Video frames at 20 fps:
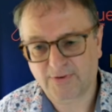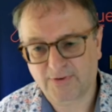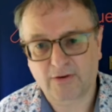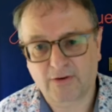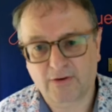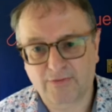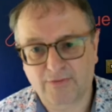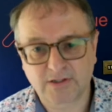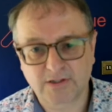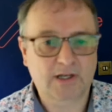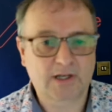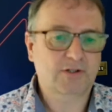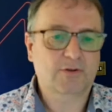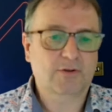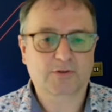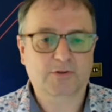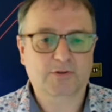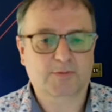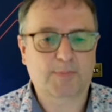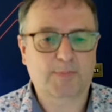Let's not
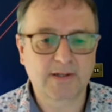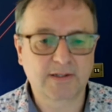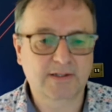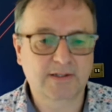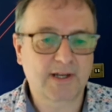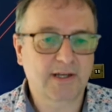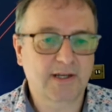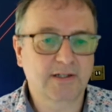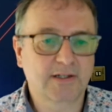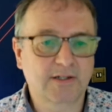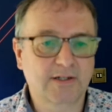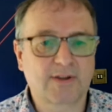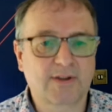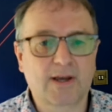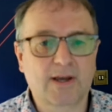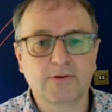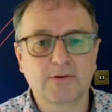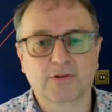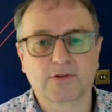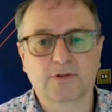spend tens of
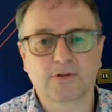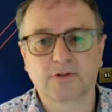thousands